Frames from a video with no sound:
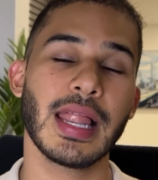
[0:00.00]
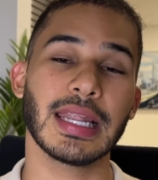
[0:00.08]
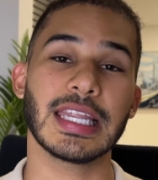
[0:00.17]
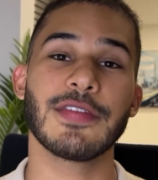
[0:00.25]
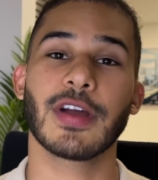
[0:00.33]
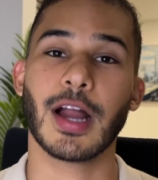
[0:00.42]

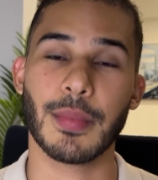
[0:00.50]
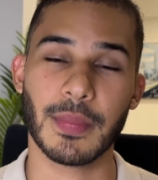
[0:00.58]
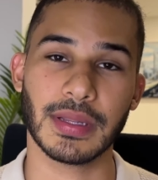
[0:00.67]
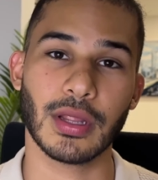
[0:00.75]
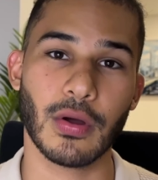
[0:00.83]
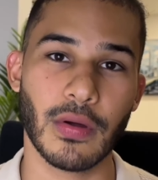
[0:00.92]
Leave a comment
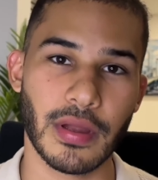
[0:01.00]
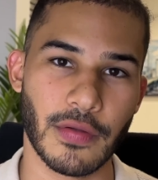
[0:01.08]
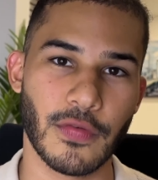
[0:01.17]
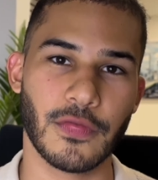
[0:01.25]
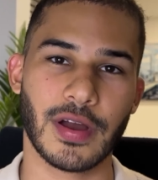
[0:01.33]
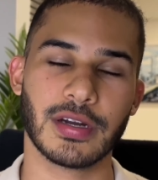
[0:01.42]
below if
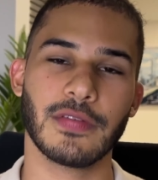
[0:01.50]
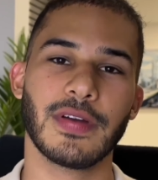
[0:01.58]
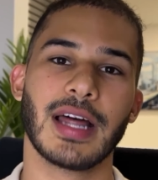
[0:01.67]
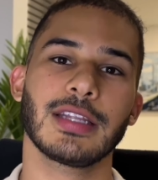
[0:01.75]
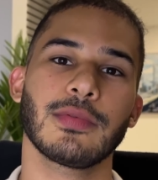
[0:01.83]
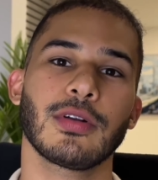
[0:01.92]
you found it
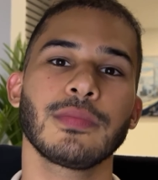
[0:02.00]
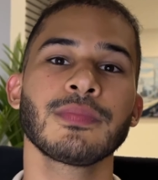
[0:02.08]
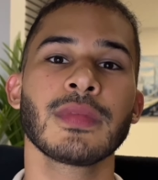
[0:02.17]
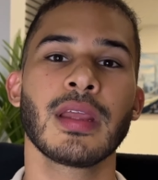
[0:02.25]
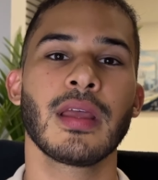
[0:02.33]
valuable.